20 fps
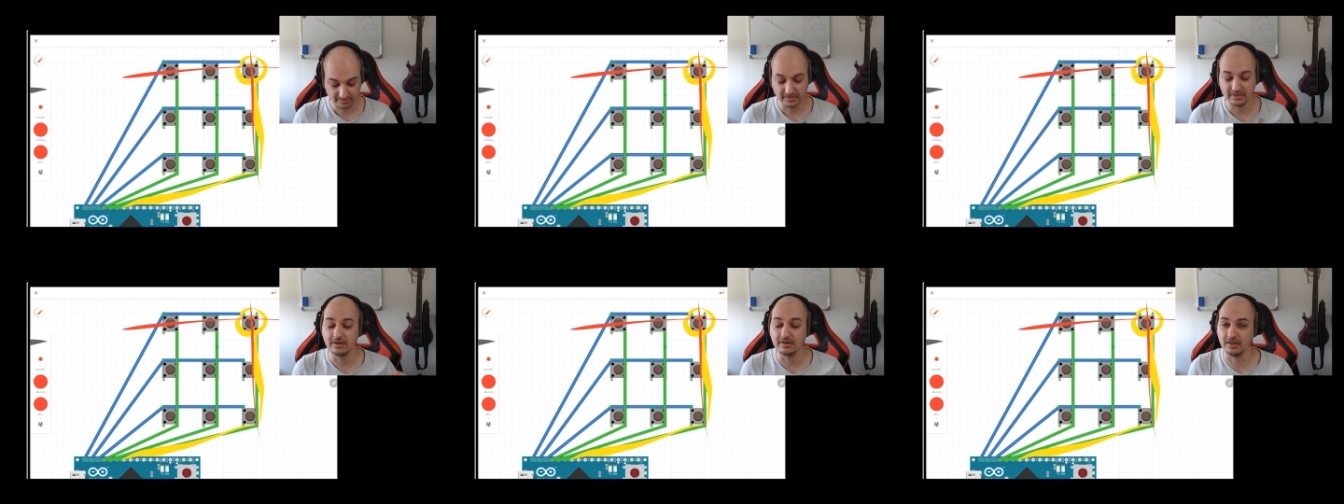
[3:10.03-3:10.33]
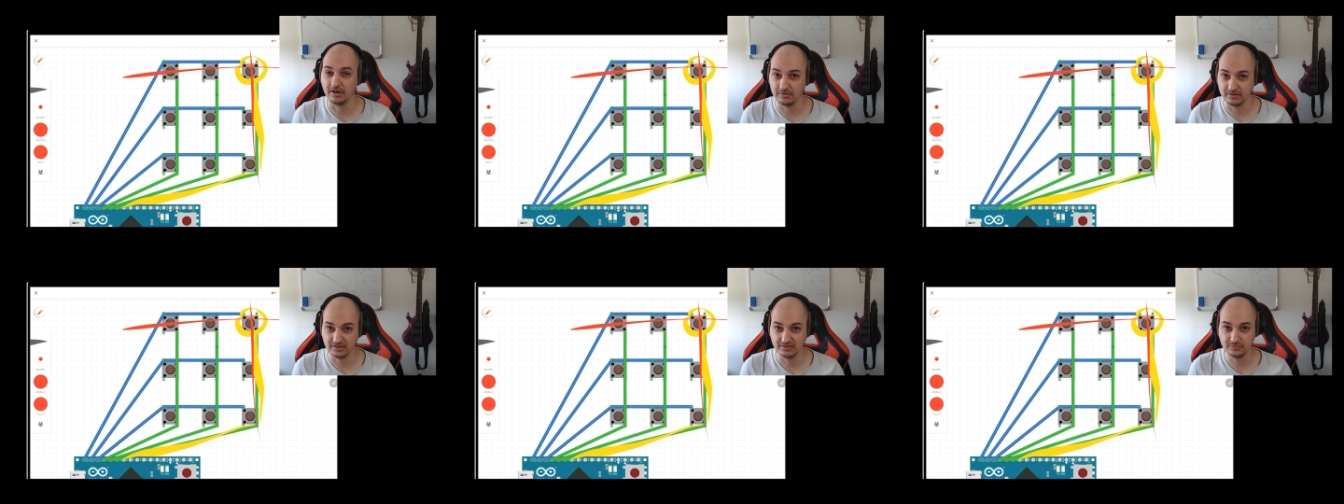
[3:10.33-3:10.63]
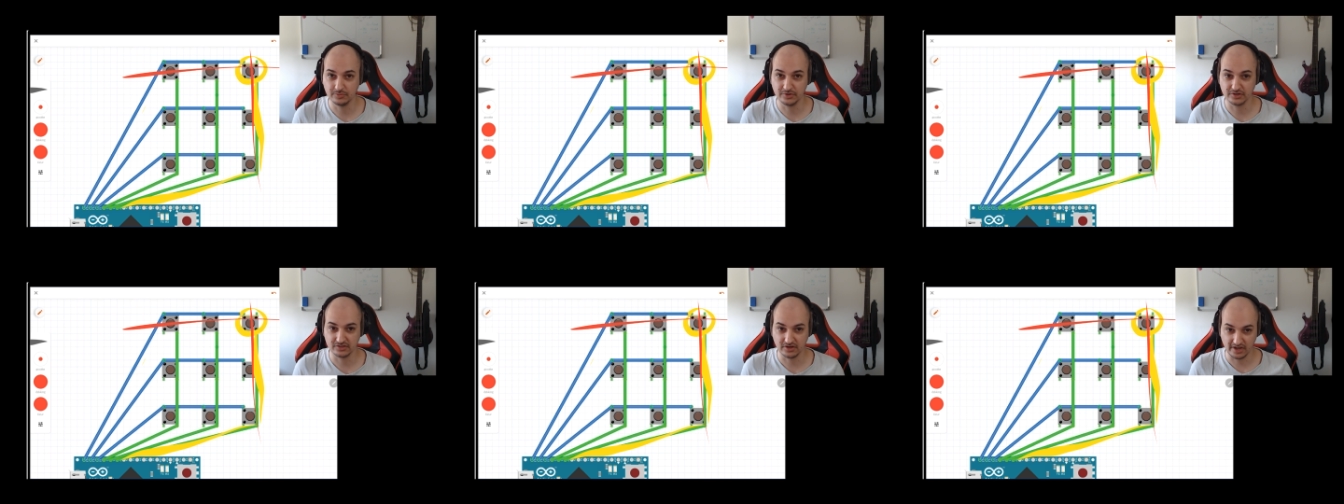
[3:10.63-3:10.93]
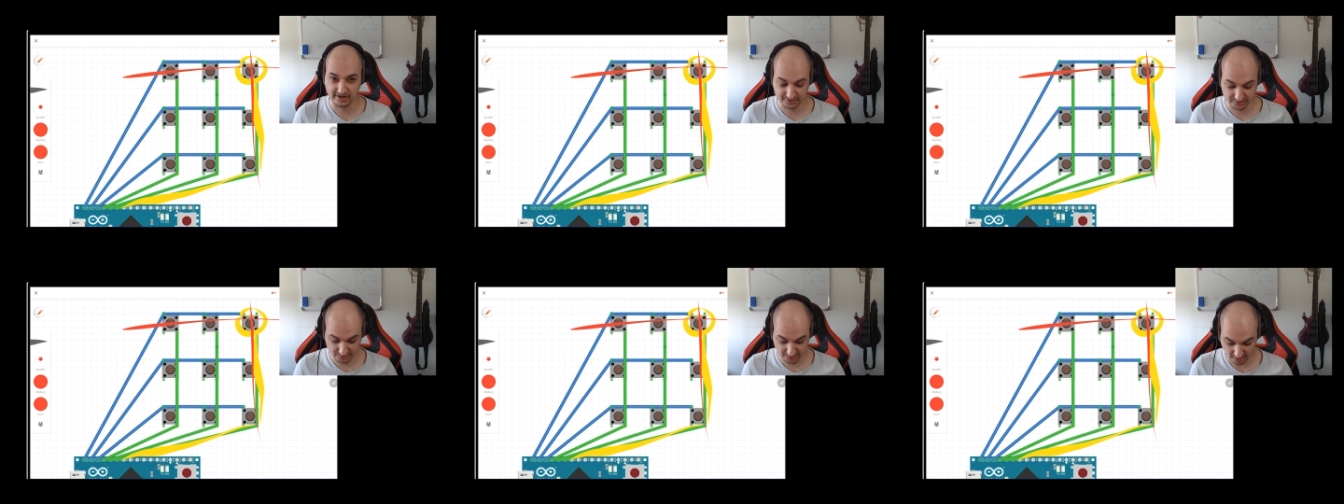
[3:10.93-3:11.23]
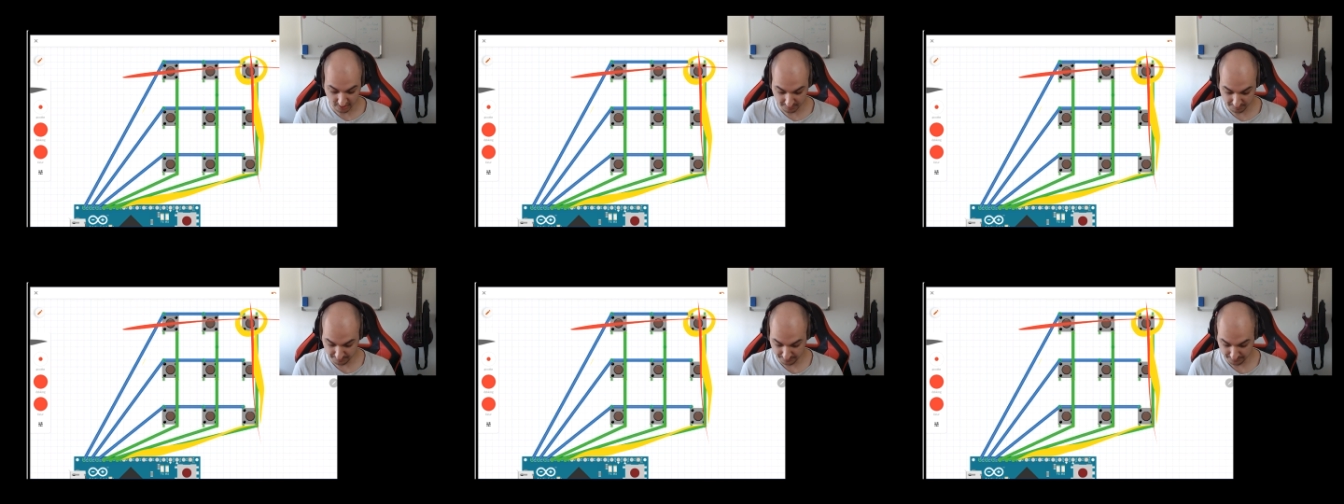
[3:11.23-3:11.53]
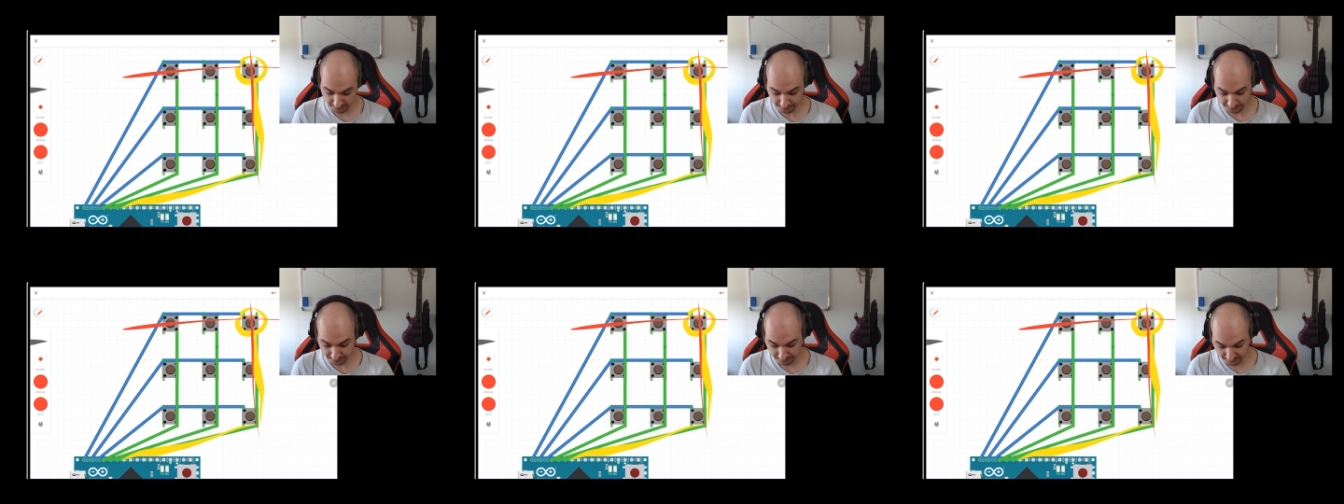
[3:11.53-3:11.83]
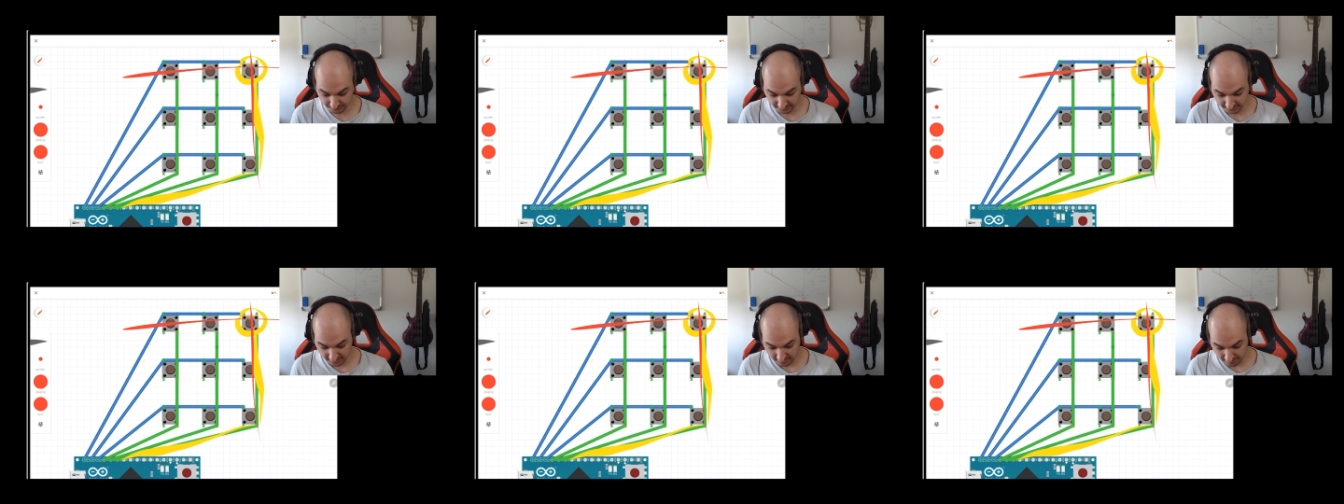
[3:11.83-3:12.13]
Now, this works like a charm,
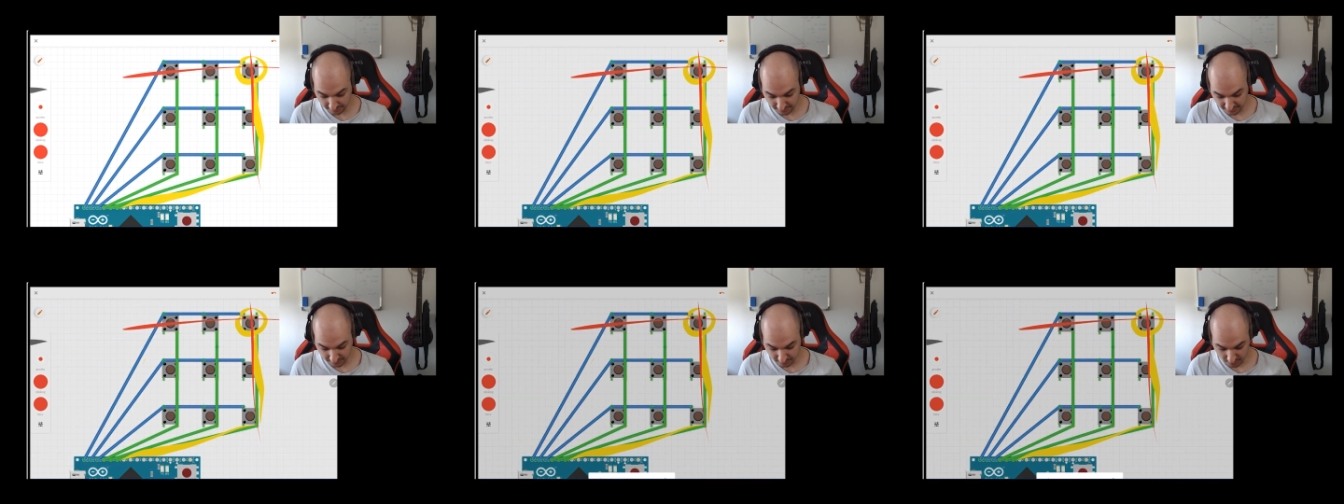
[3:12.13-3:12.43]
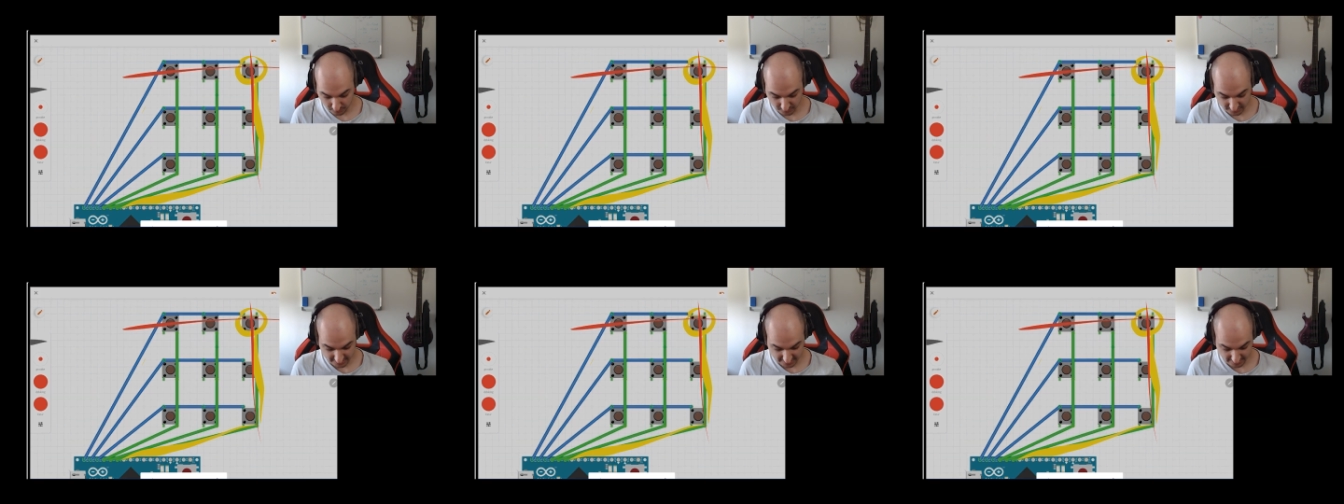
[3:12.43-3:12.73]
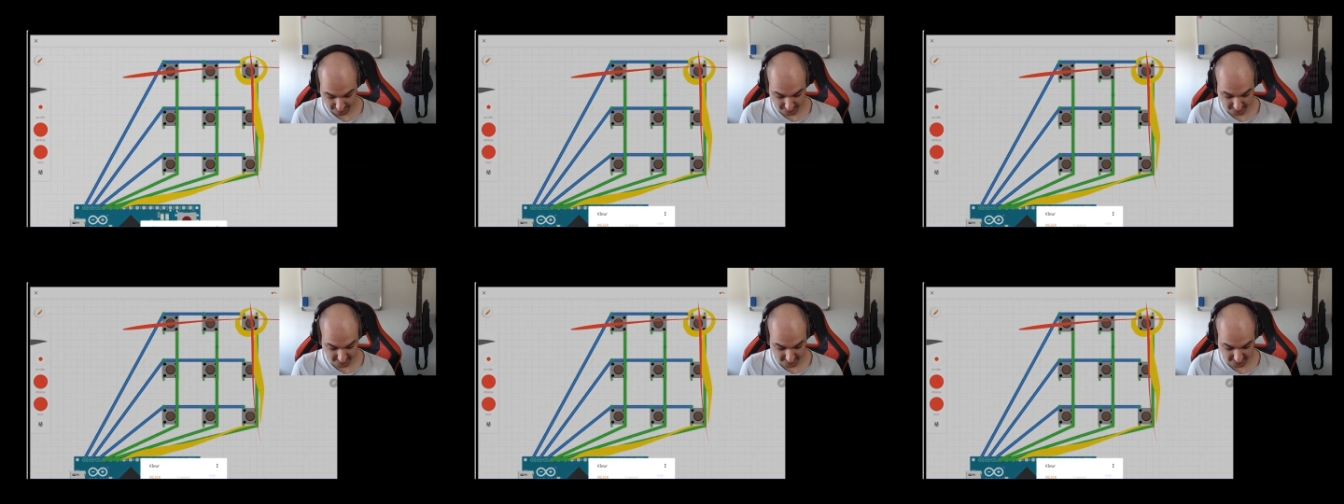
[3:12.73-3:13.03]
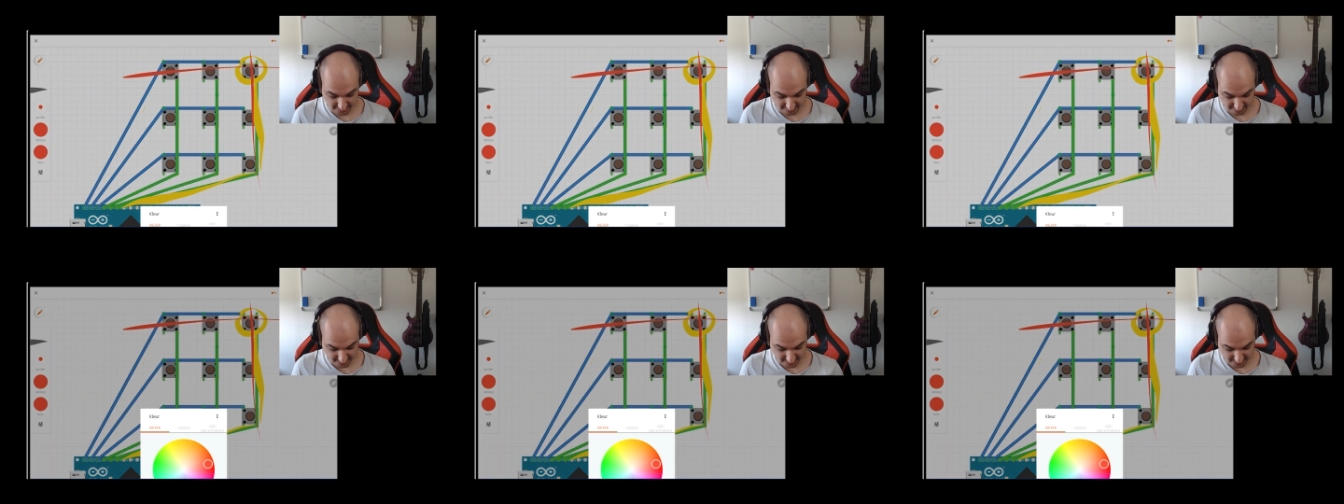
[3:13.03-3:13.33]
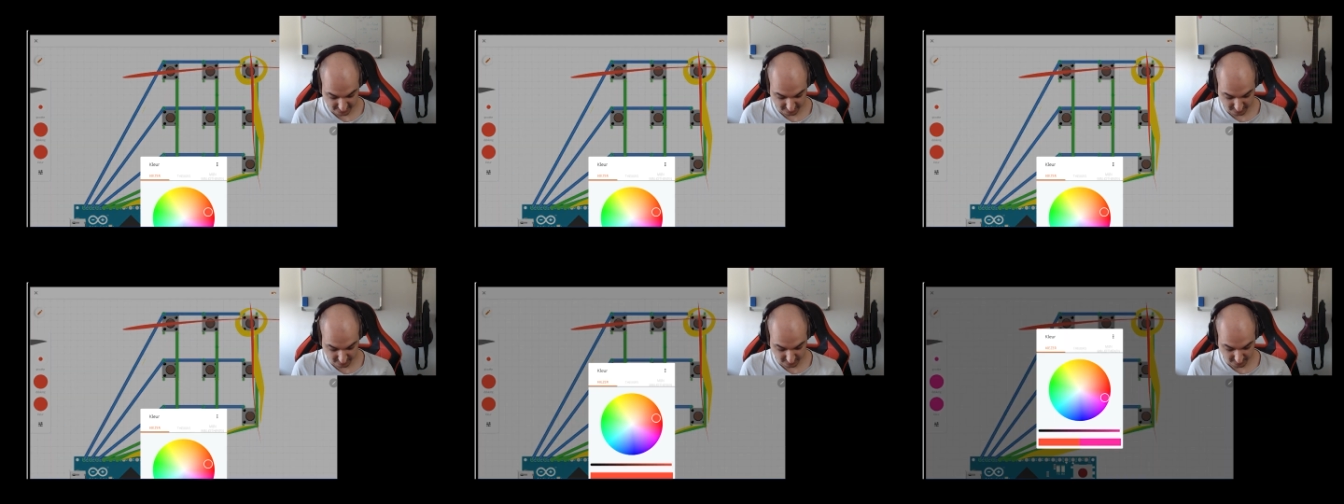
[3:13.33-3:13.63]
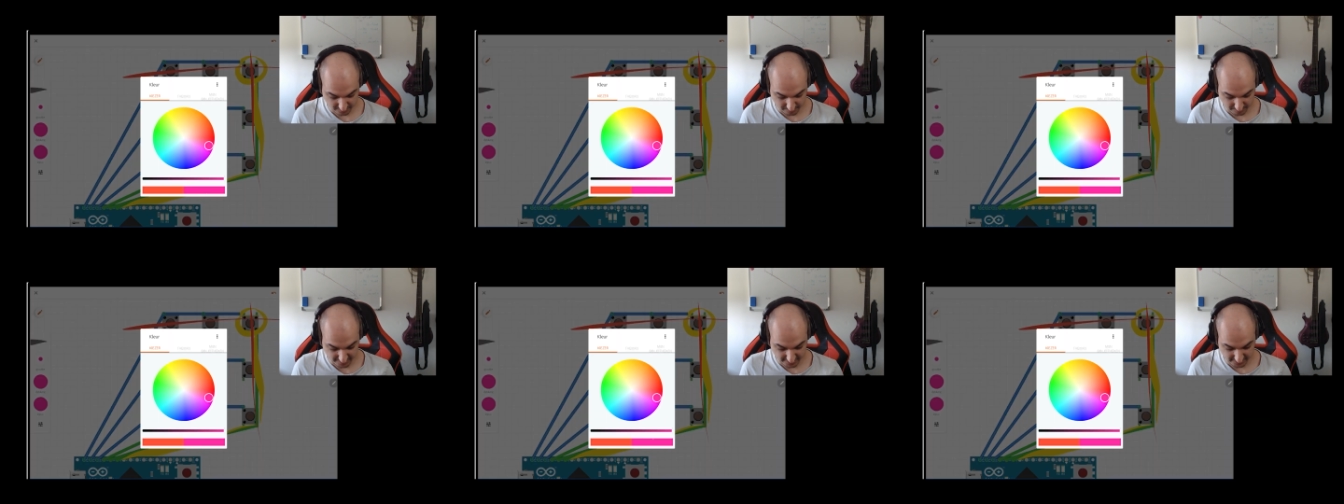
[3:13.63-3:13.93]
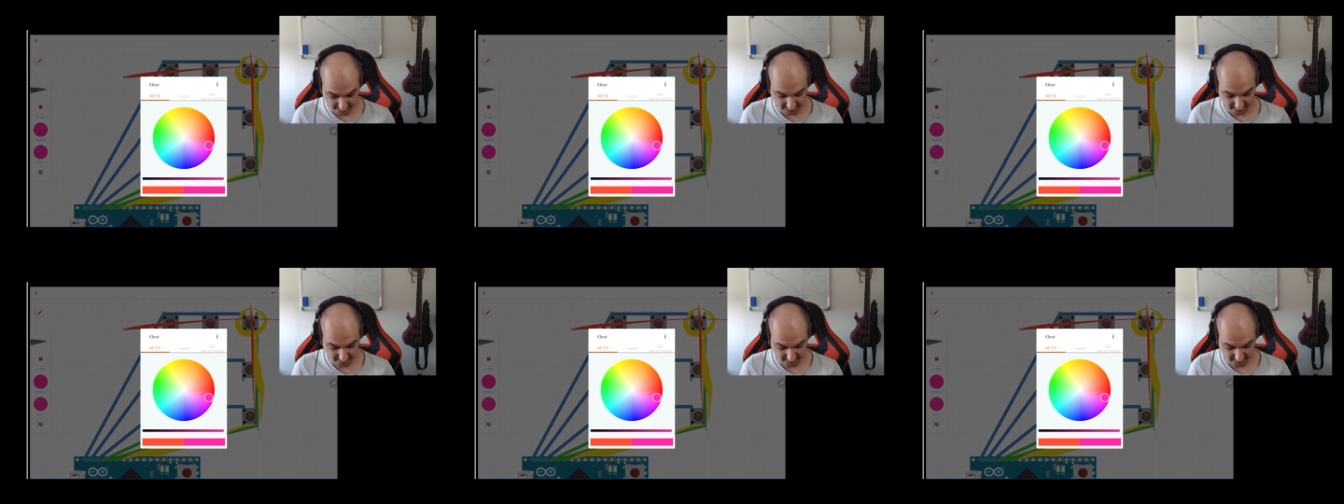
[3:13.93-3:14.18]
but what would happen if, let's do it with pink,